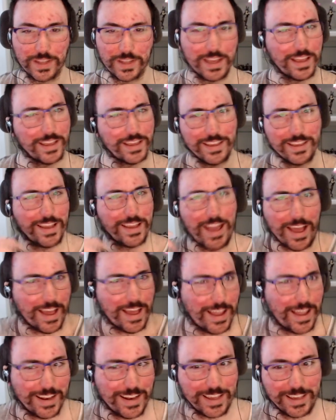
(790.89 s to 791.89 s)

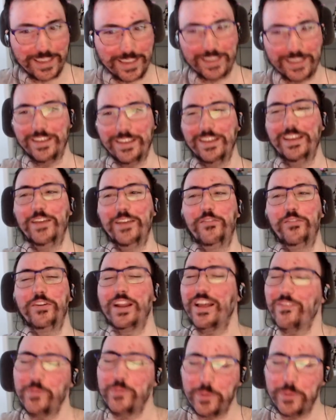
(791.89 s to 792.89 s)
yeah like if you're gonna
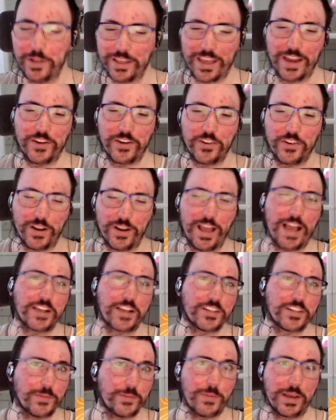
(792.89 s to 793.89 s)
have a bully character
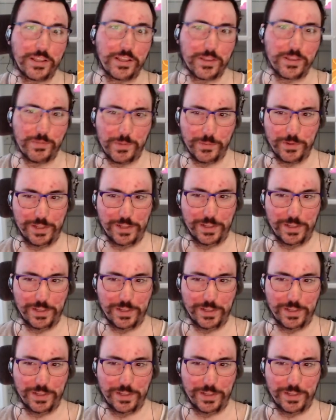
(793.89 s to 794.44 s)
actually make them a bully